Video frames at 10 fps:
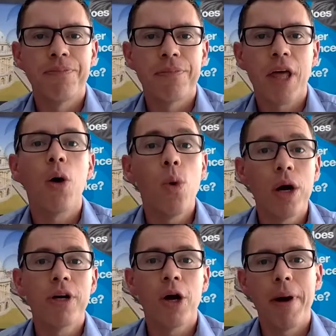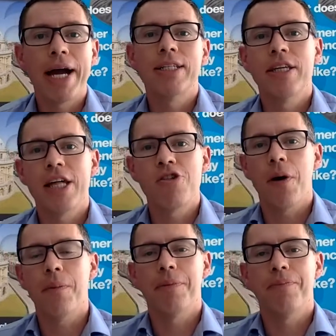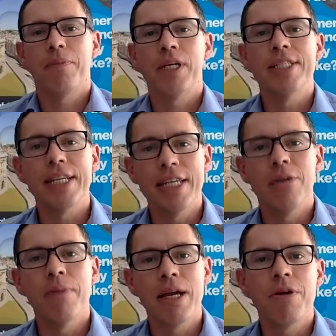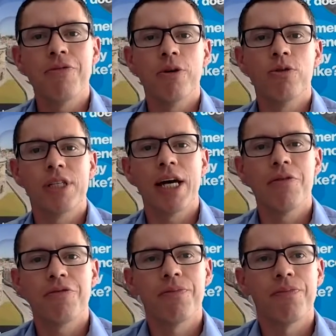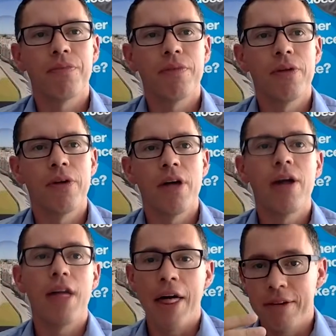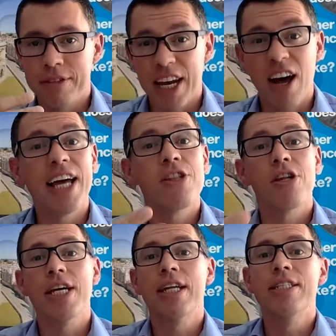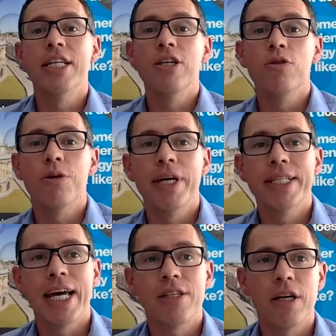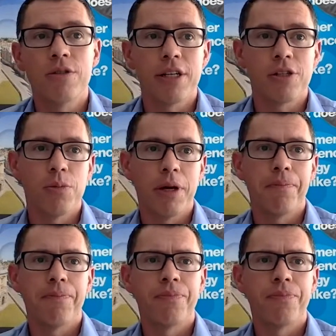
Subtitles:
I won't go back to that shop because they didn't make me feel safe. And they've said, I'll actually continue to be a Tesco's customer.